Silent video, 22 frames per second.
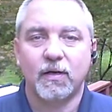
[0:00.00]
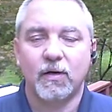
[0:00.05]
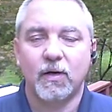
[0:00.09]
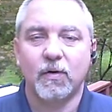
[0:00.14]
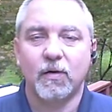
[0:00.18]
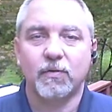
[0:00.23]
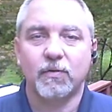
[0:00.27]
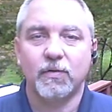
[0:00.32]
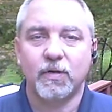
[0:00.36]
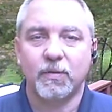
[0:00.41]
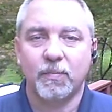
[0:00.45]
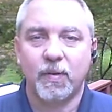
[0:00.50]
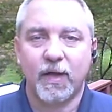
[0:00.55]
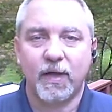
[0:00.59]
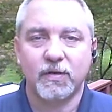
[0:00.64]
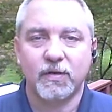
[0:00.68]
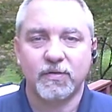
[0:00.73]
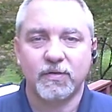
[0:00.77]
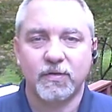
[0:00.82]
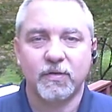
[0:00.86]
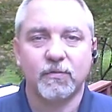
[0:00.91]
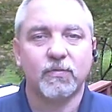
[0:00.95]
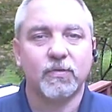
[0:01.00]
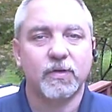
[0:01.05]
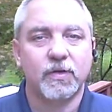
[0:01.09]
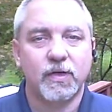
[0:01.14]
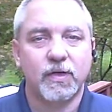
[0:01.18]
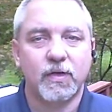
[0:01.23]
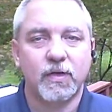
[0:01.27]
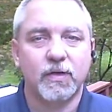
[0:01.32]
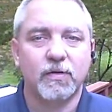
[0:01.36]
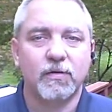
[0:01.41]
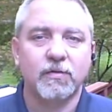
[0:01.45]
over the past several
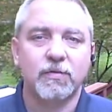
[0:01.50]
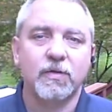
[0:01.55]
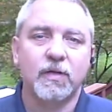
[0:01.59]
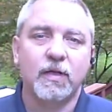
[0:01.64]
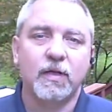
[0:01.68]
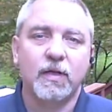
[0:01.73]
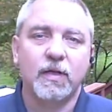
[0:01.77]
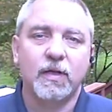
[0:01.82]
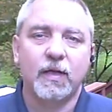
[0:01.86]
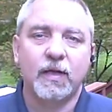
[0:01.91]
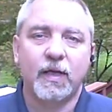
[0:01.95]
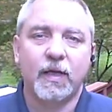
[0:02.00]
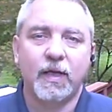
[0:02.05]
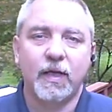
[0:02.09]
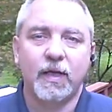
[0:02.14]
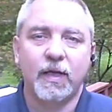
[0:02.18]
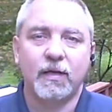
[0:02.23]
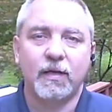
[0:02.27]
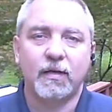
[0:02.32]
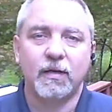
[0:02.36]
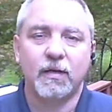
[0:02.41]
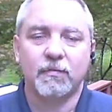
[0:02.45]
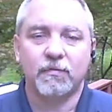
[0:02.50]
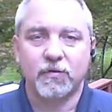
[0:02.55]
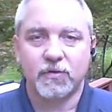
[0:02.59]
years, and